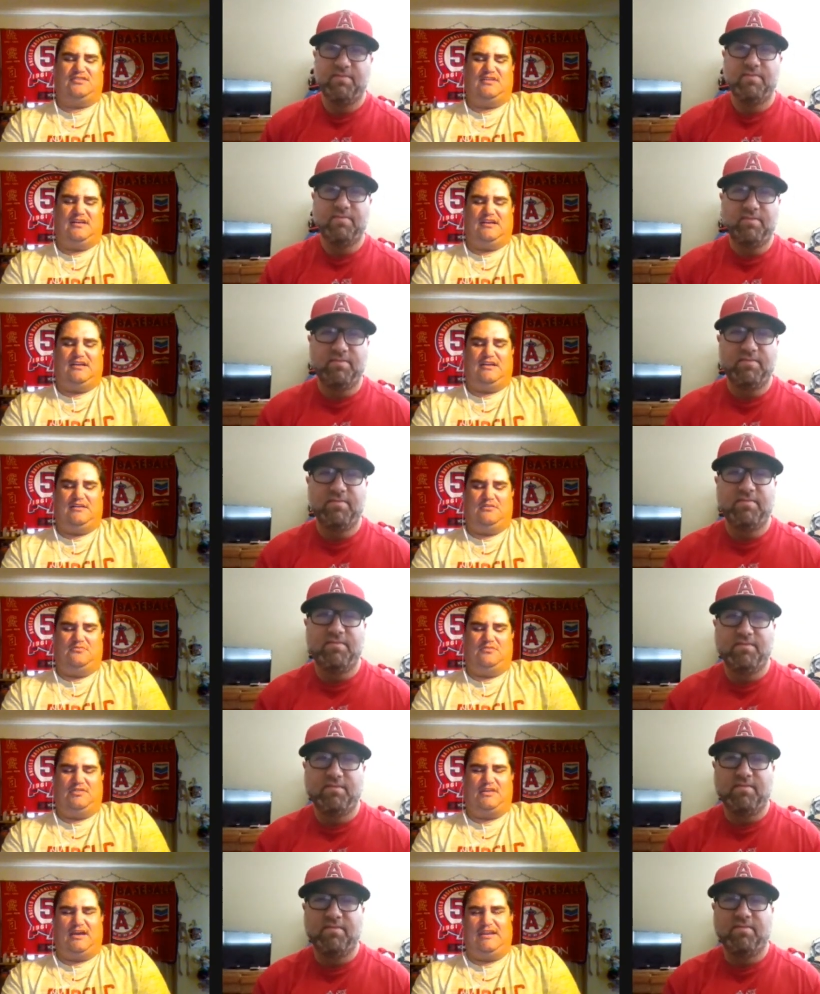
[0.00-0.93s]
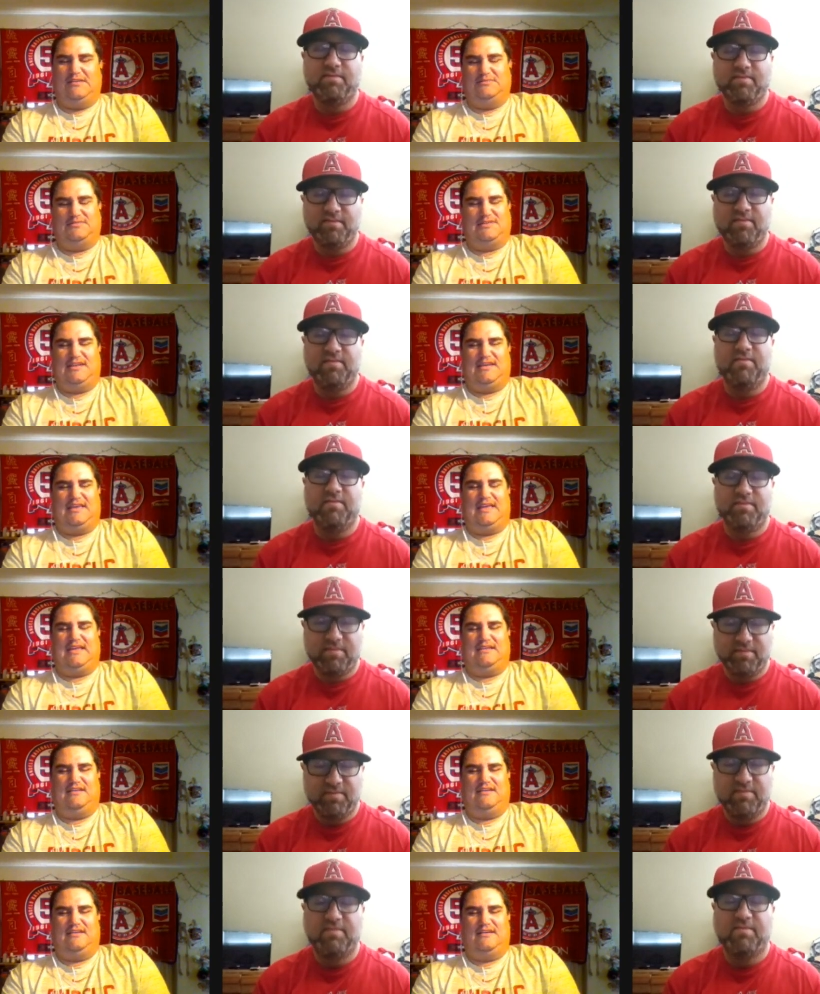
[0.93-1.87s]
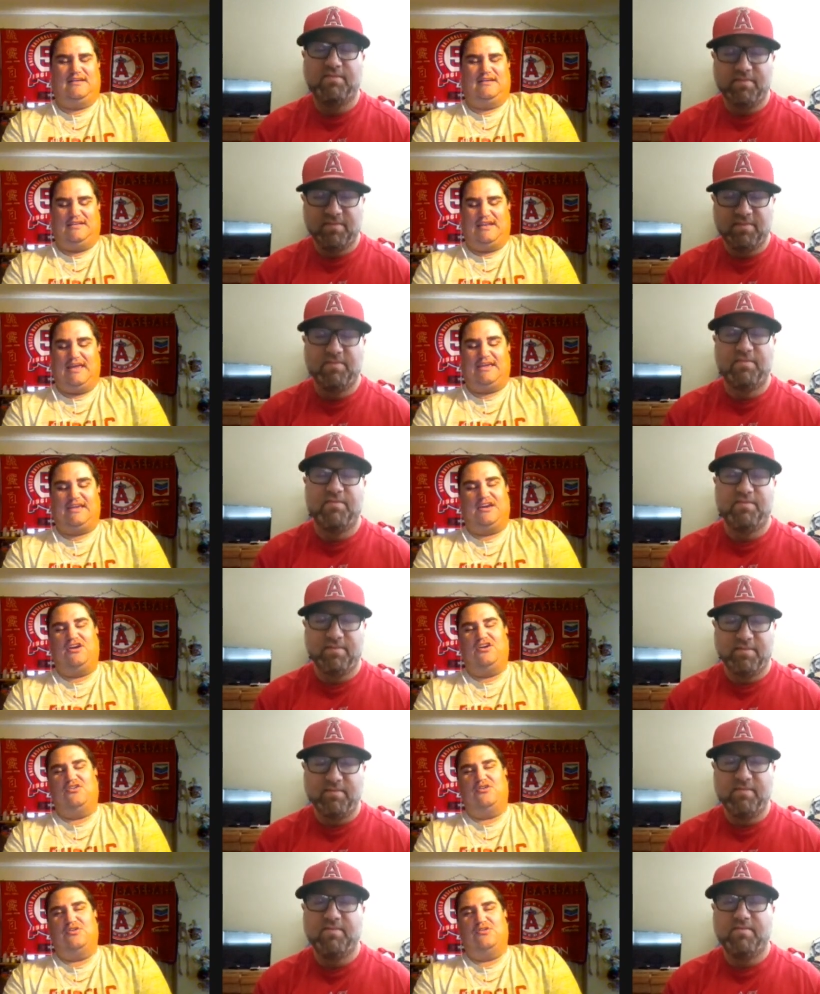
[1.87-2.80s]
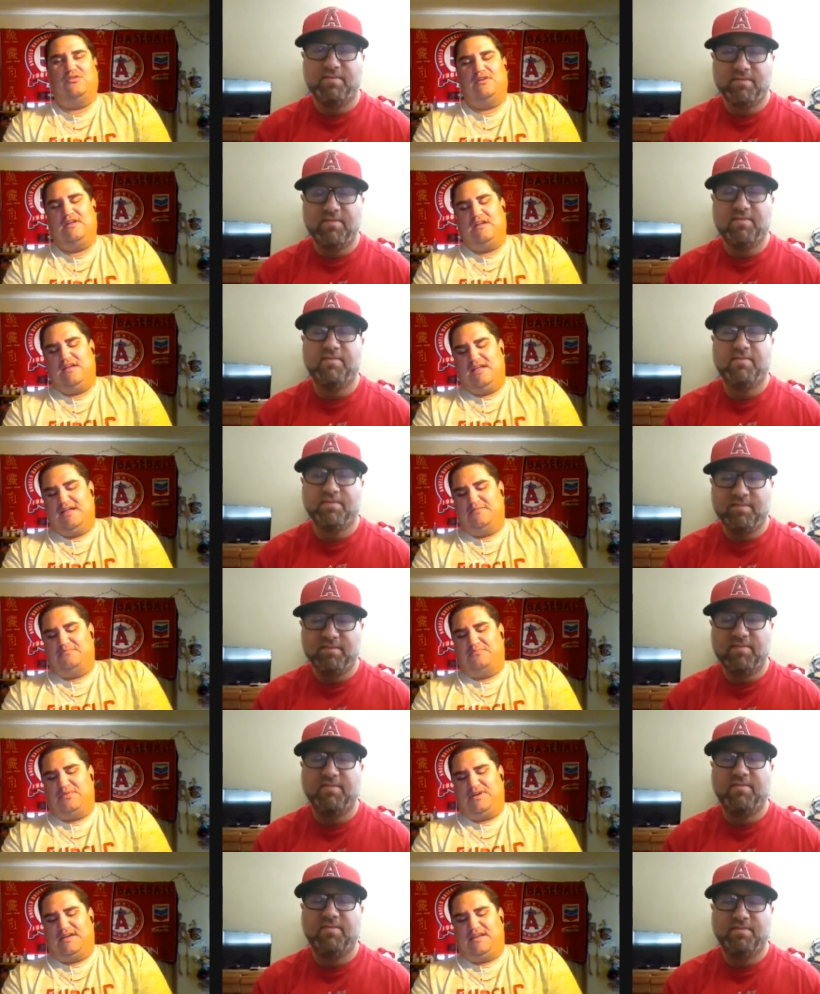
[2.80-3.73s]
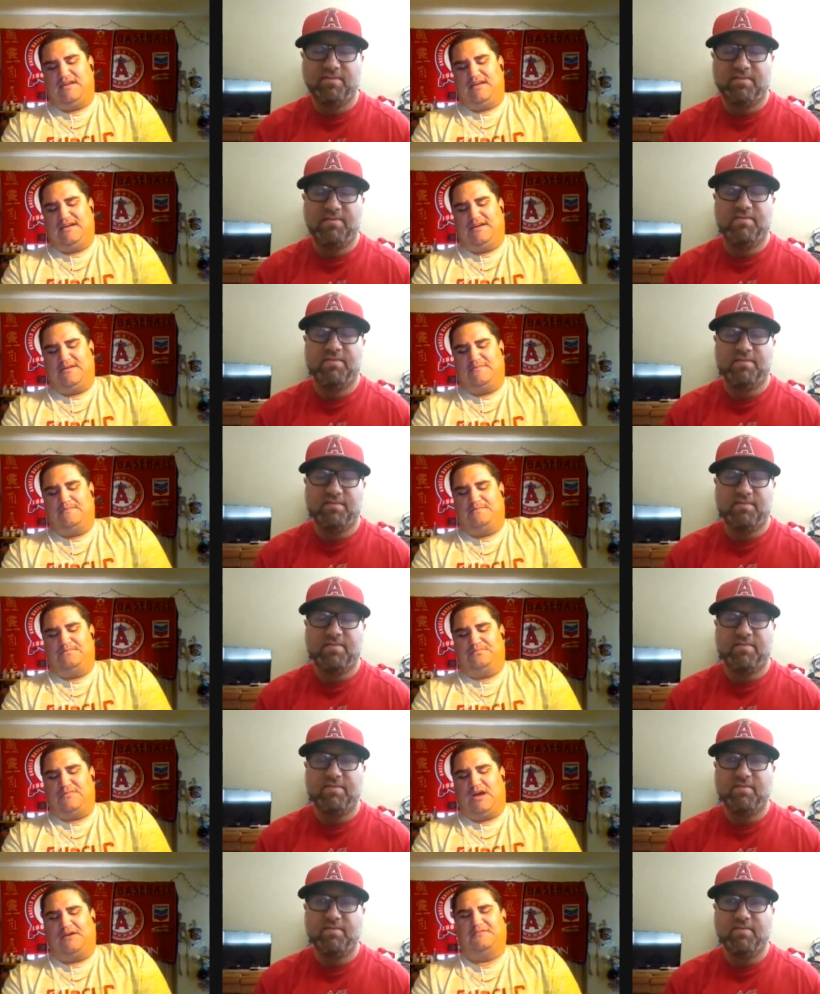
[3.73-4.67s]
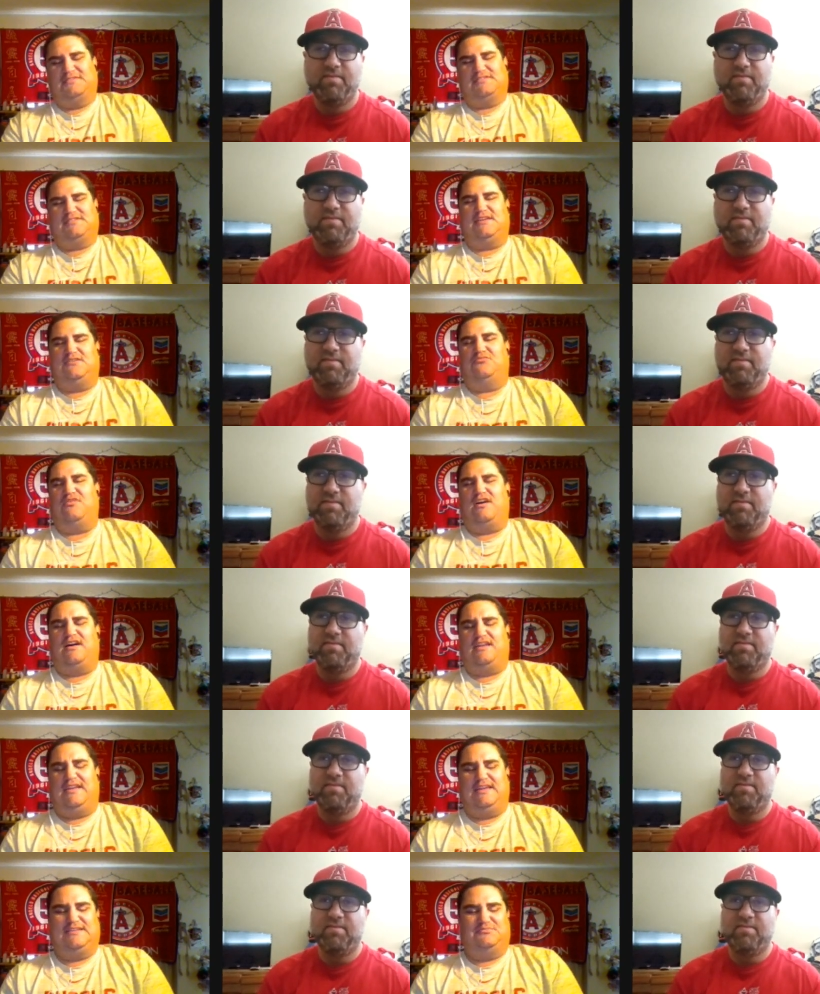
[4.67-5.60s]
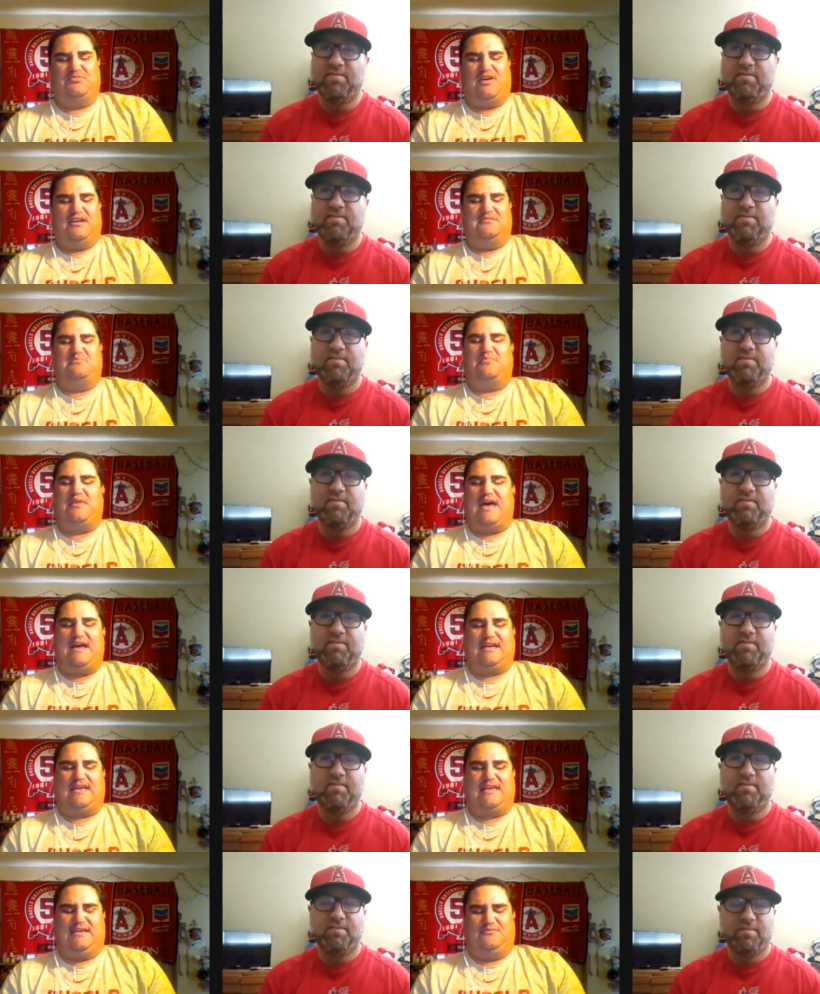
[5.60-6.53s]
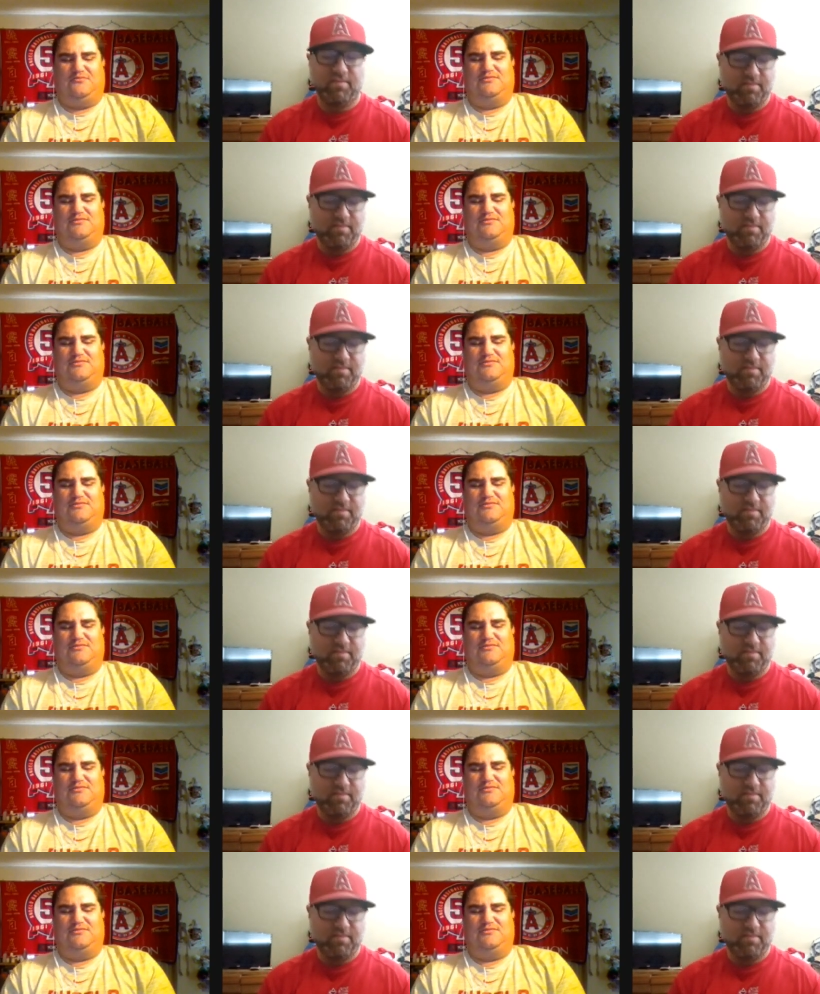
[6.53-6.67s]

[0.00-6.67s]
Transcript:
Speaker 1: uh, we thought he was going to get uh, let go, but um, obviously Ron has brought him back, and we'll